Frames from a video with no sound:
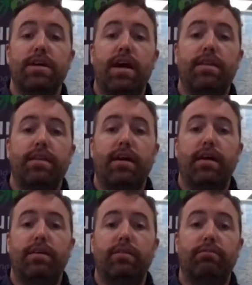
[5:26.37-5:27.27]
and
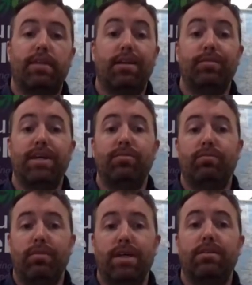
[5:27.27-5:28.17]
then that'll mean
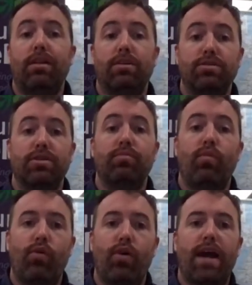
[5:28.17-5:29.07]
in long term
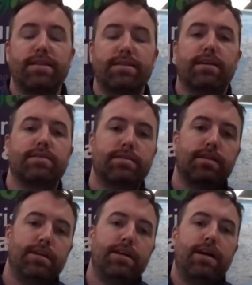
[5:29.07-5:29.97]
more access.
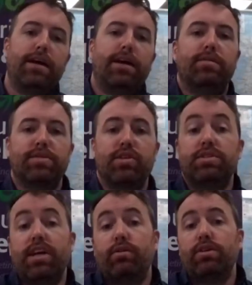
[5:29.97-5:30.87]
So we
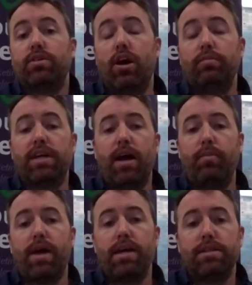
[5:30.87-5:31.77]
generally time the
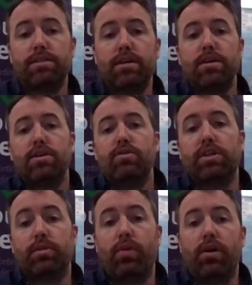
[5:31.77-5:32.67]
campaigns
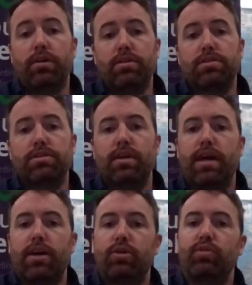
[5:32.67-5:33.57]
with the partners
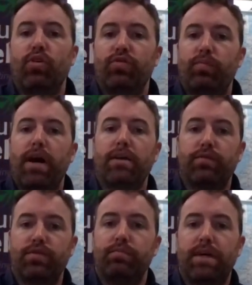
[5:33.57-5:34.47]
coming off the back
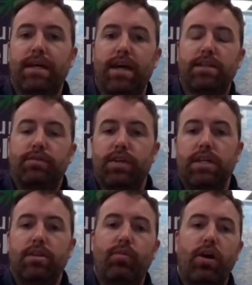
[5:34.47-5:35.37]
of some big activity
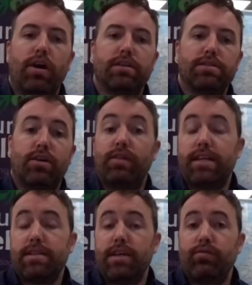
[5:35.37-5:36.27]
in the market. So
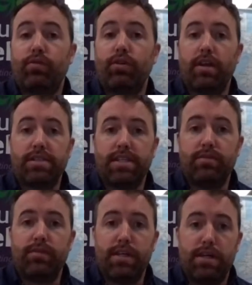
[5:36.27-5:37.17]
let's say if we're on
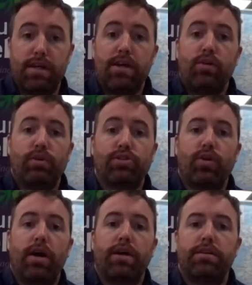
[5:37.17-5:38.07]
TV, we'll
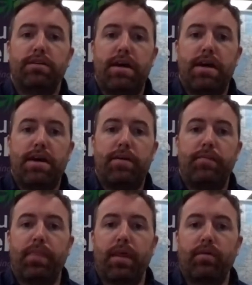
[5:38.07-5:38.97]
try
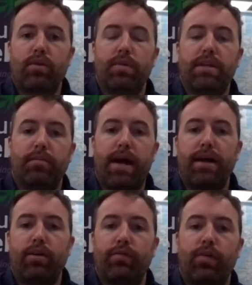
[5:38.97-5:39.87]
and come in the
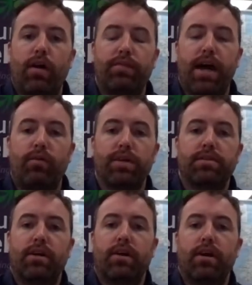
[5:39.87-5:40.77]
back of that
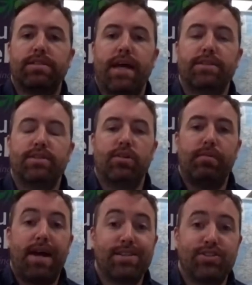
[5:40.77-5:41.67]
with our tactical
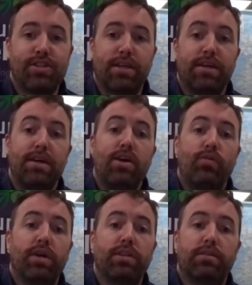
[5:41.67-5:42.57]
messaging
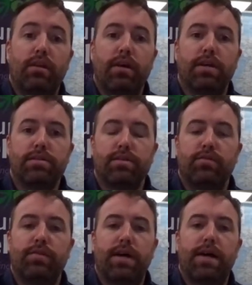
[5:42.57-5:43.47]
with the likes
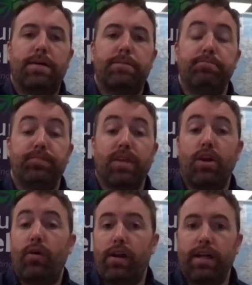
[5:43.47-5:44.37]
of you
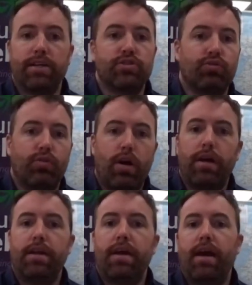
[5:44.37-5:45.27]
know, Aer Lingus or
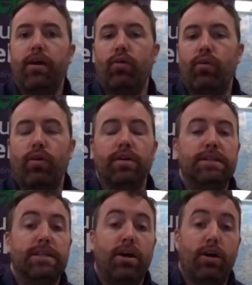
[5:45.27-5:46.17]
Ryanair or
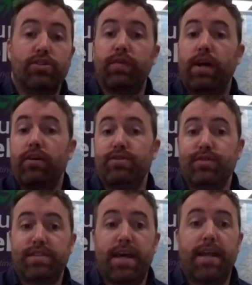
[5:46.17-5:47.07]
Irish Ferries or
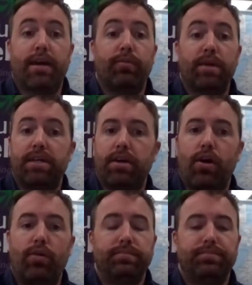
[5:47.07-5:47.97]
Stena or
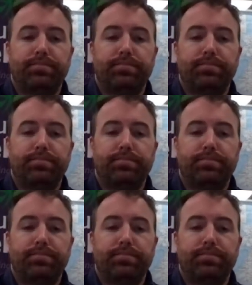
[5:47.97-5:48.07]
P&O.